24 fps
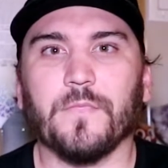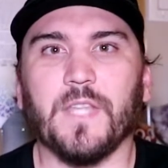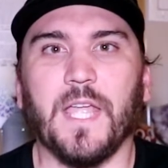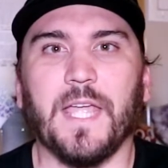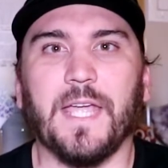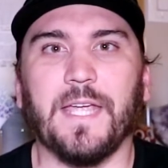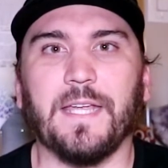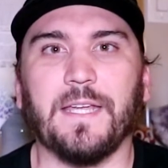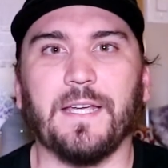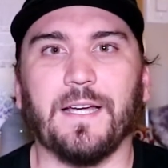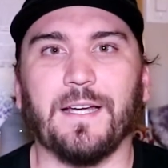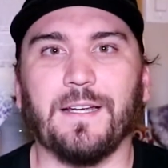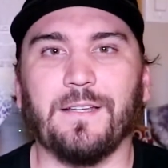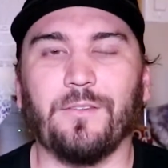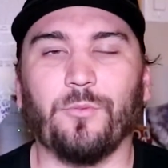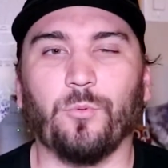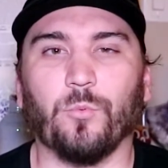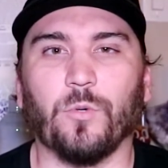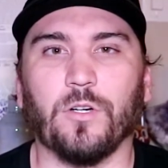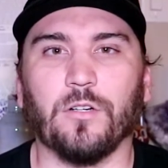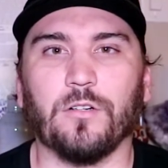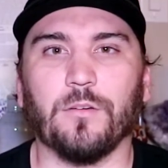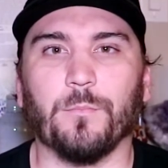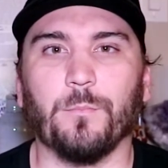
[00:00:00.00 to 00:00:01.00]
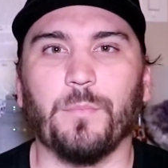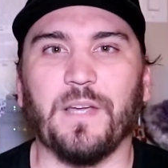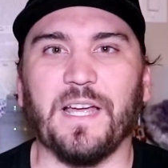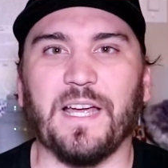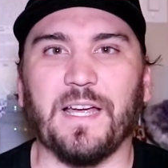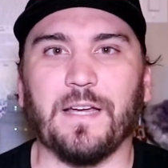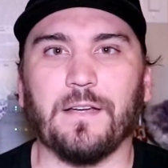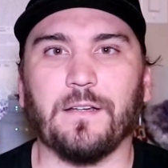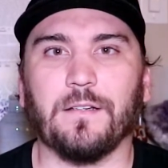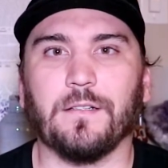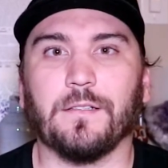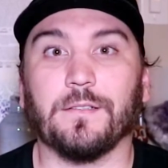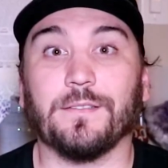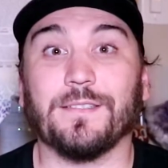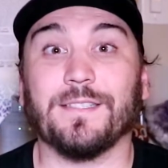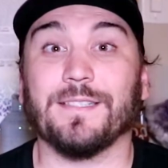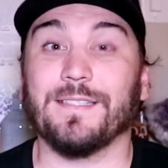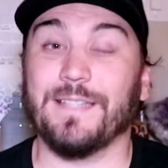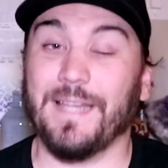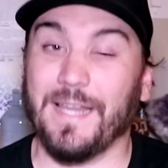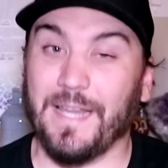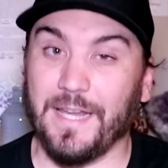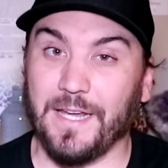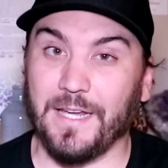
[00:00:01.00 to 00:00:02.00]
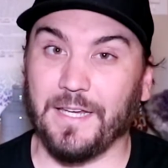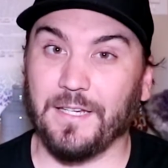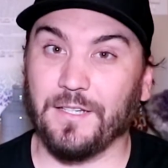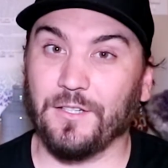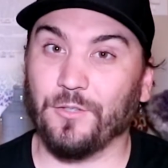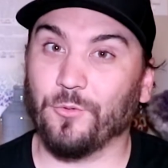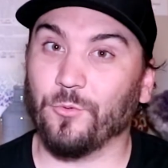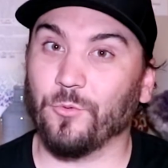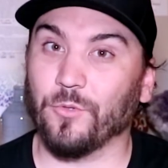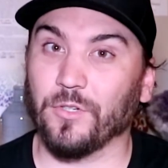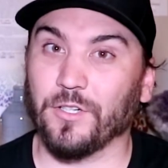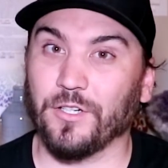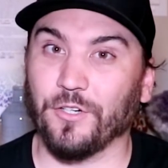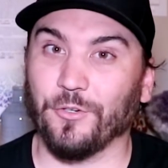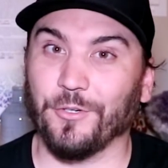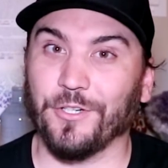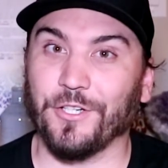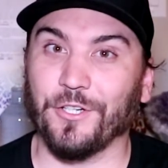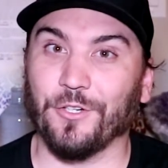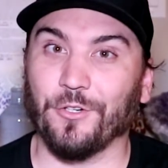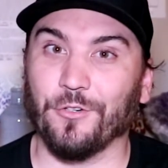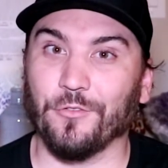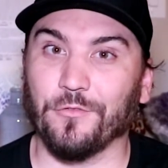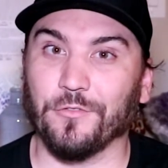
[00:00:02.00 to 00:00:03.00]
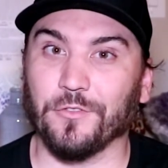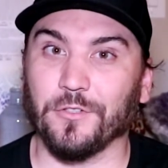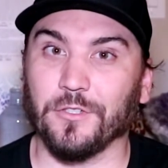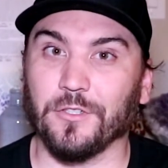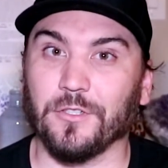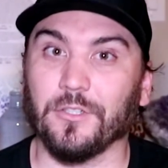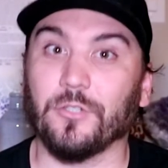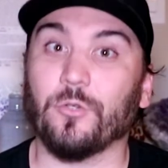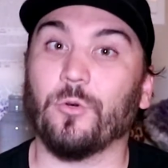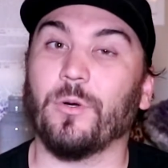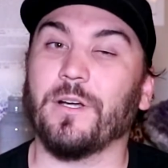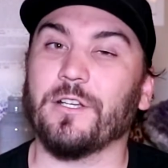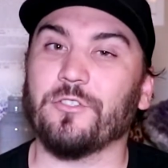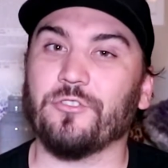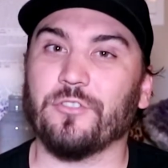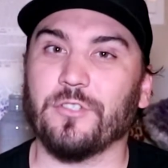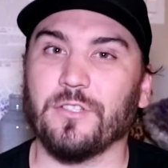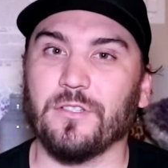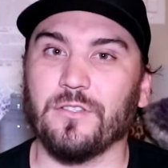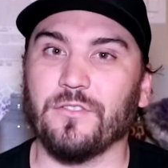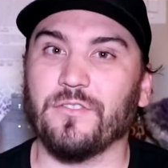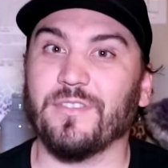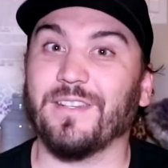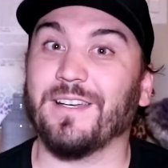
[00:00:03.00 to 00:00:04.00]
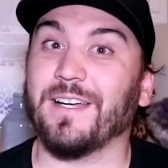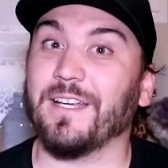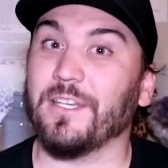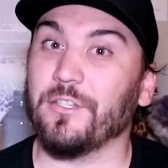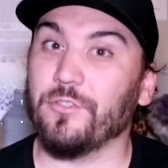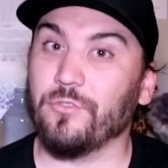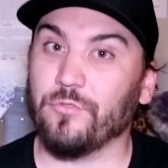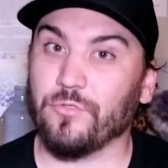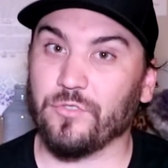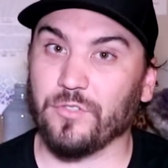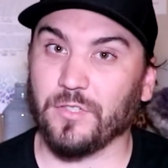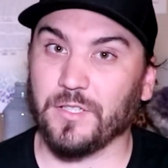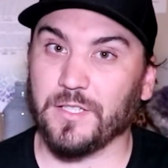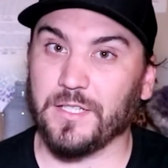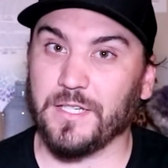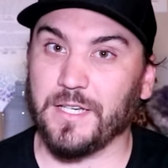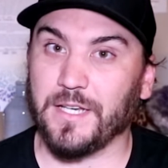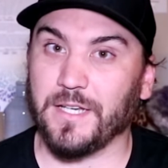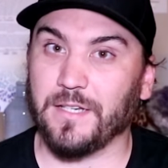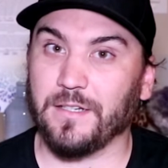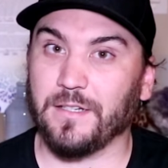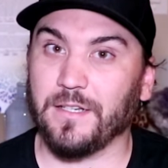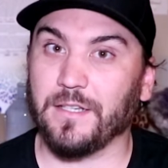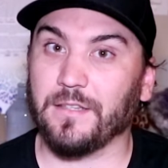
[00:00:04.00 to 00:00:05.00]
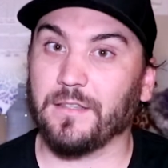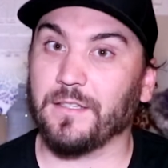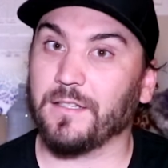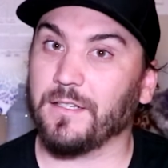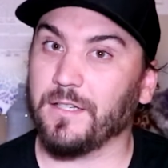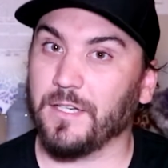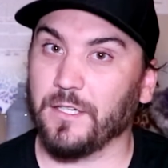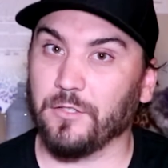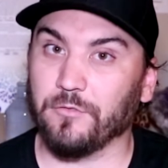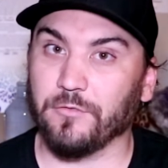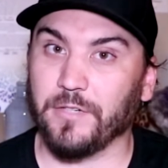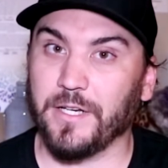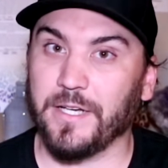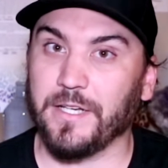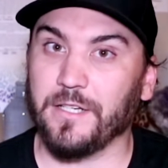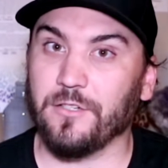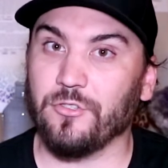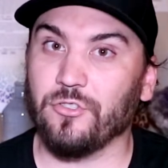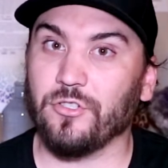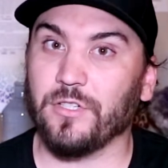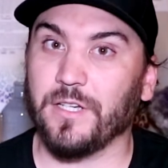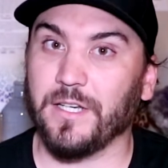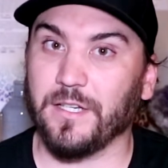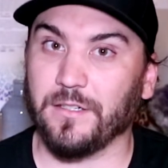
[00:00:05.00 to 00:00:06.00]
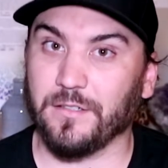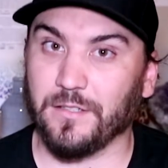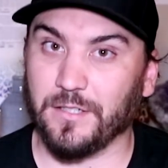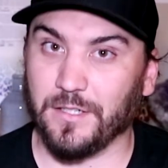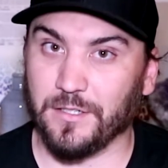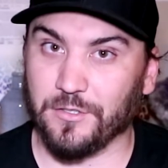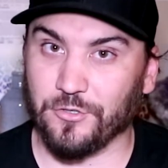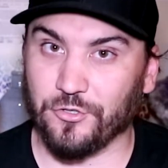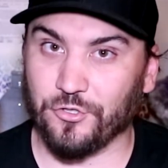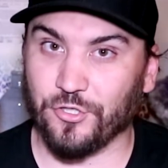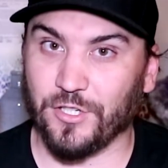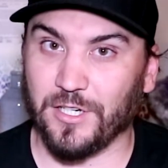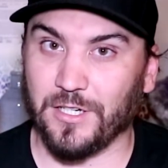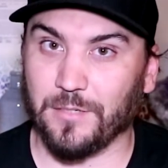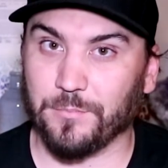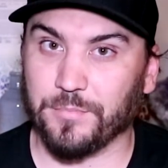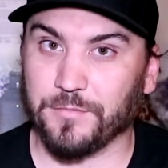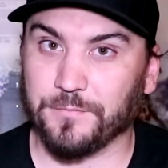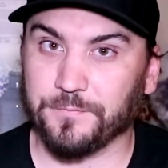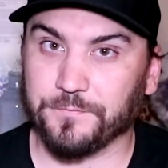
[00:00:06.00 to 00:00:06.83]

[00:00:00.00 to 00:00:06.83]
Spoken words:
Hey guys, welcome back. Today we're going over questions that I usually get at the gun range and gun shop.